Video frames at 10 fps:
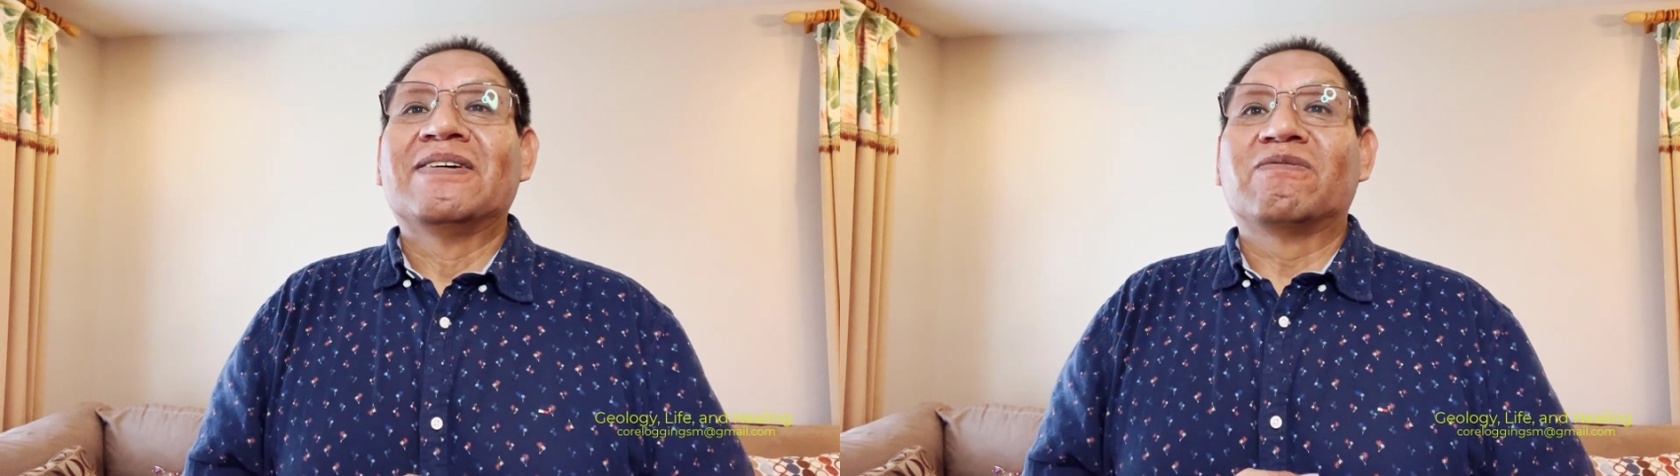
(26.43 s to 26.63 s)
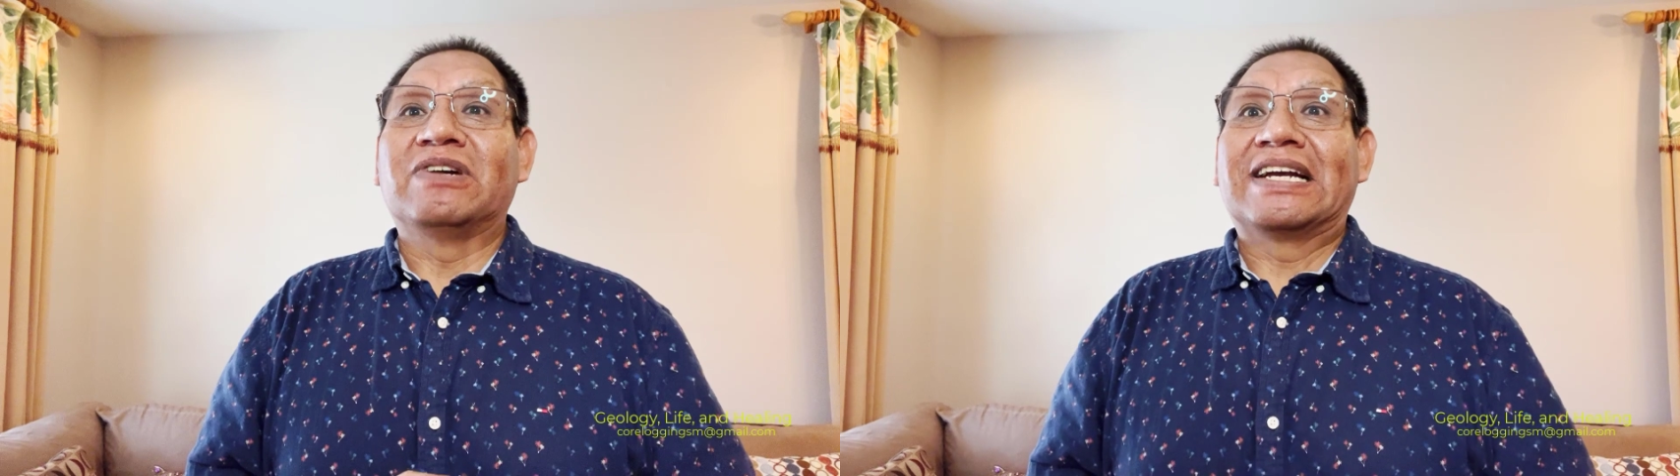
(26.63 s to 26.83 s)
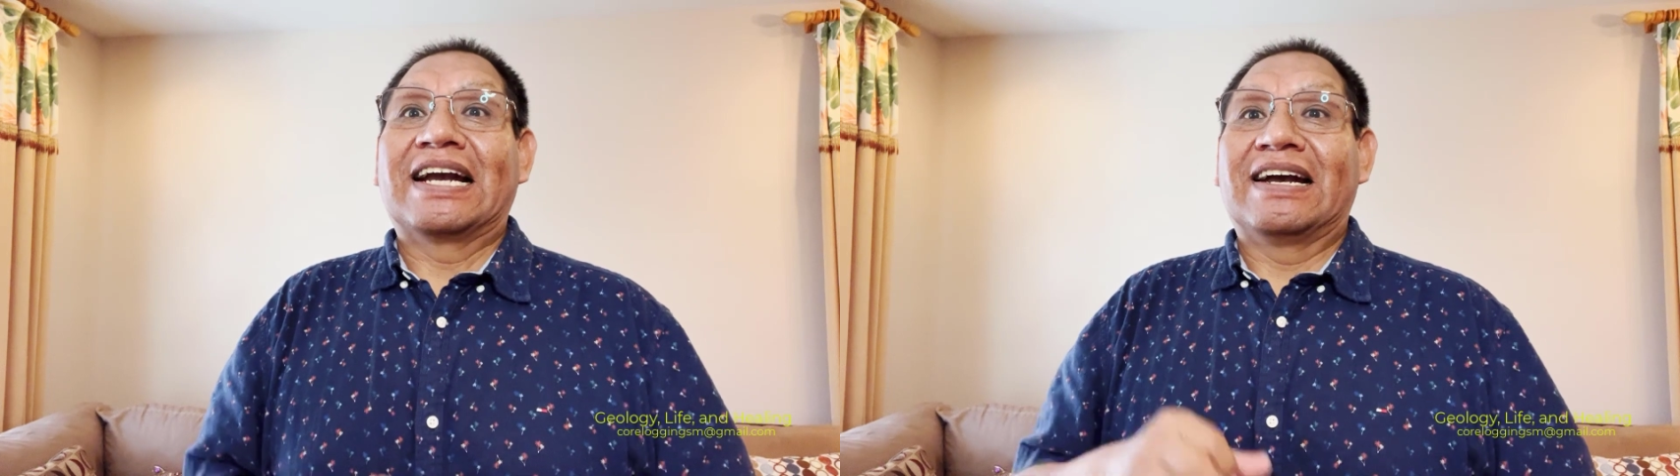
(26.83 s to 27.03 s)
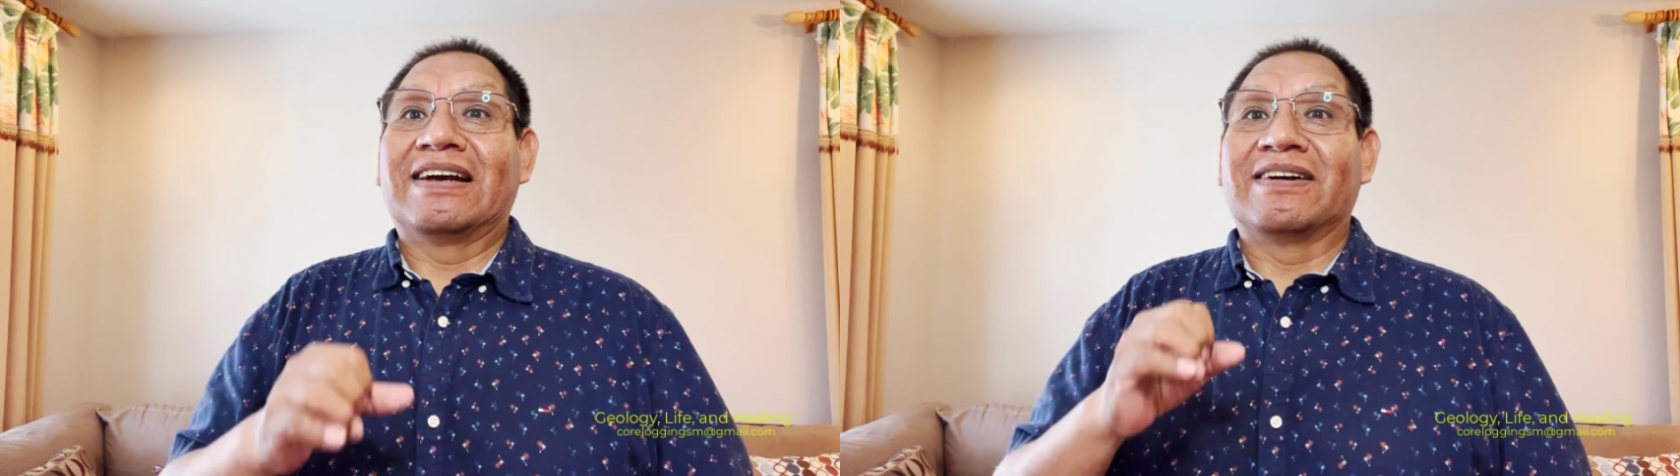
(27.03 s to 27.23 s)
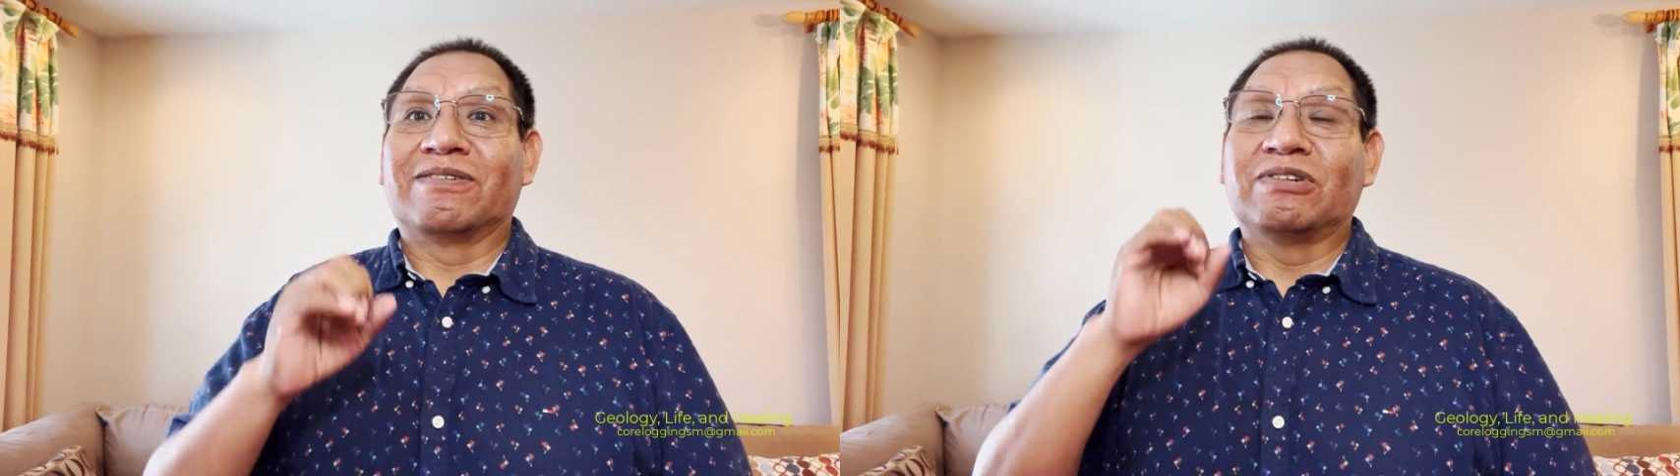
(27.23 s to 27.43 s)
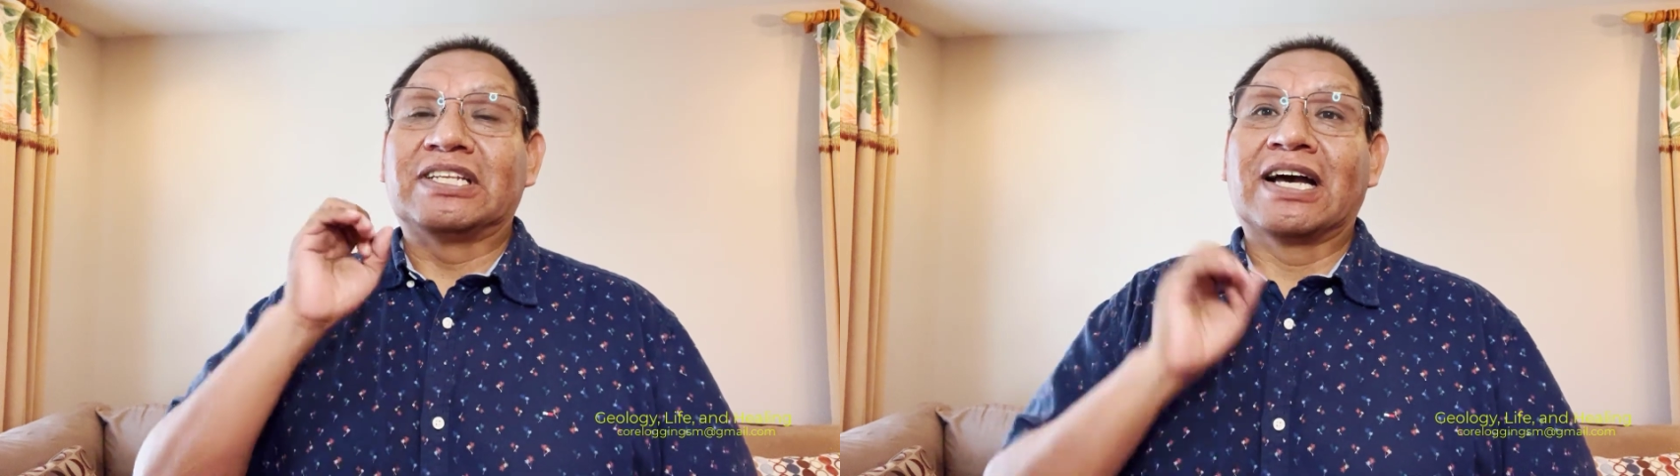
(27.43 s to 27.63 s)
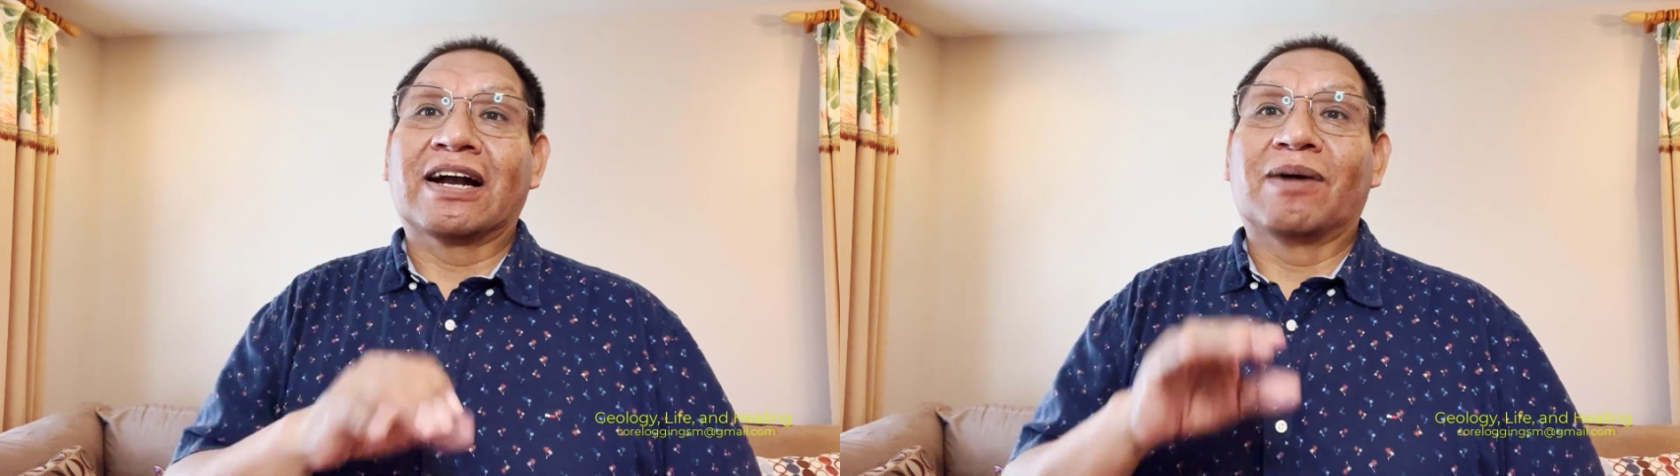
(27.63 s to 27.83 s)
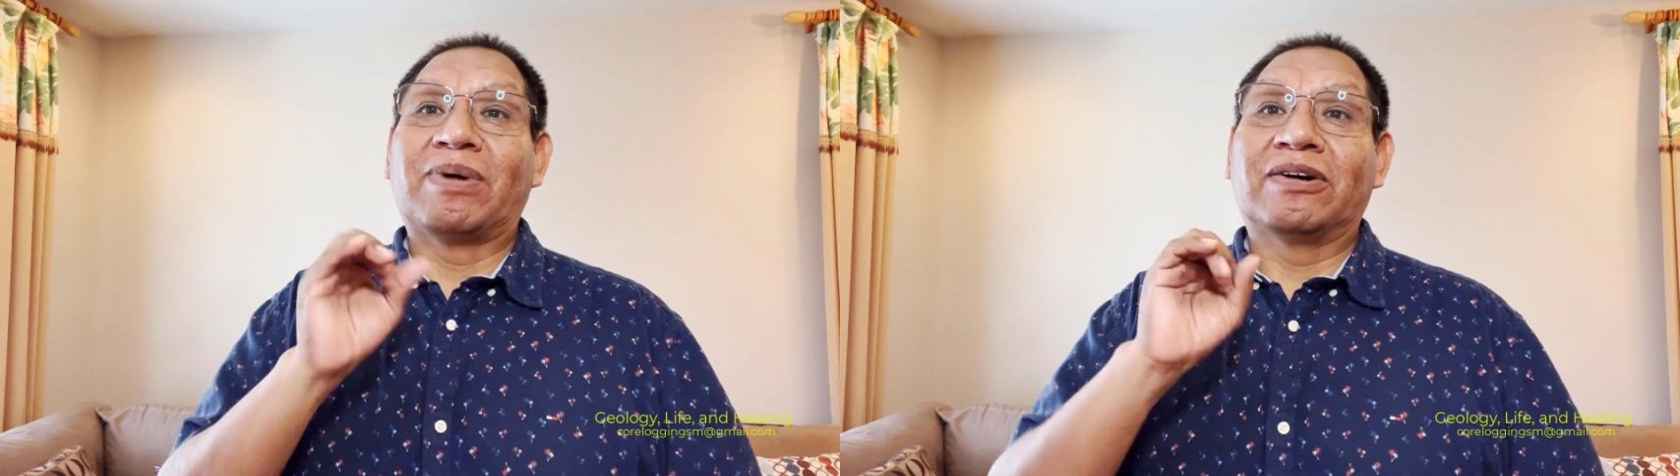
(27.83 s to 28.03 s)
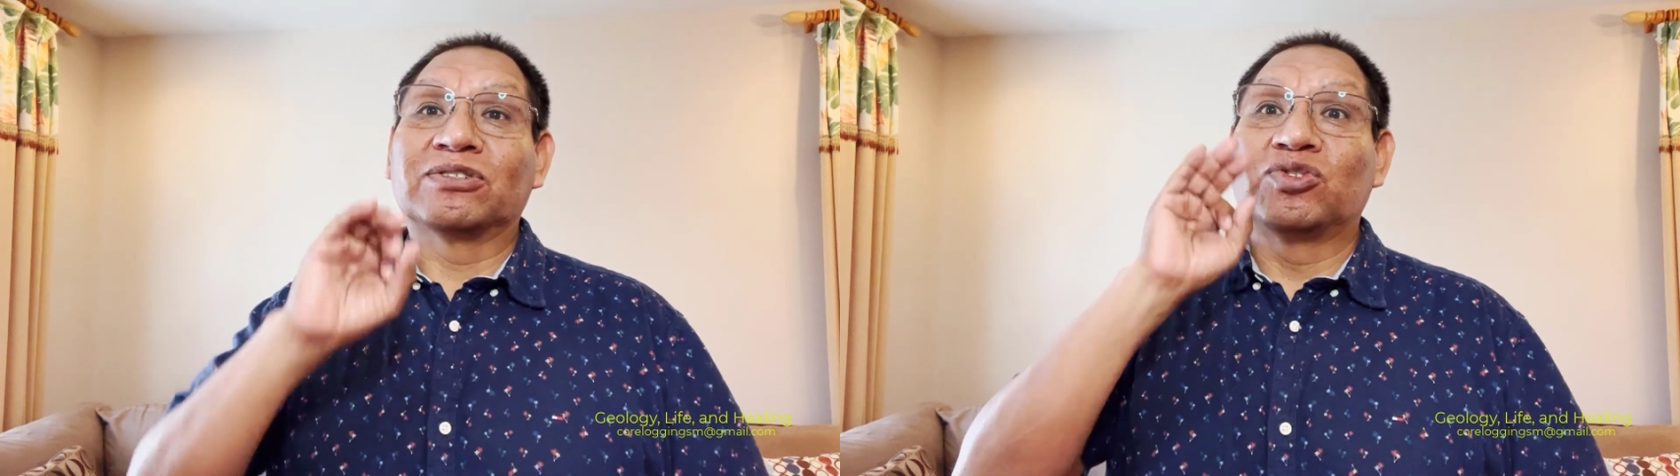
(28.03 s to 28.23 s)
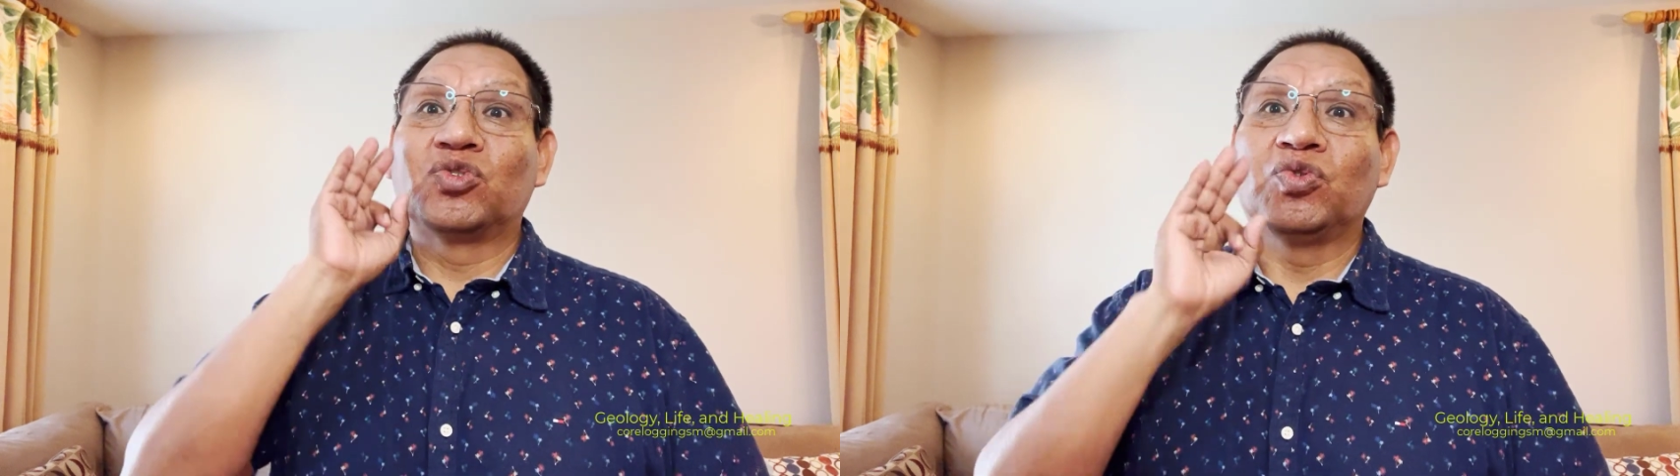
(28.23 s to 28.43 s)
we talk about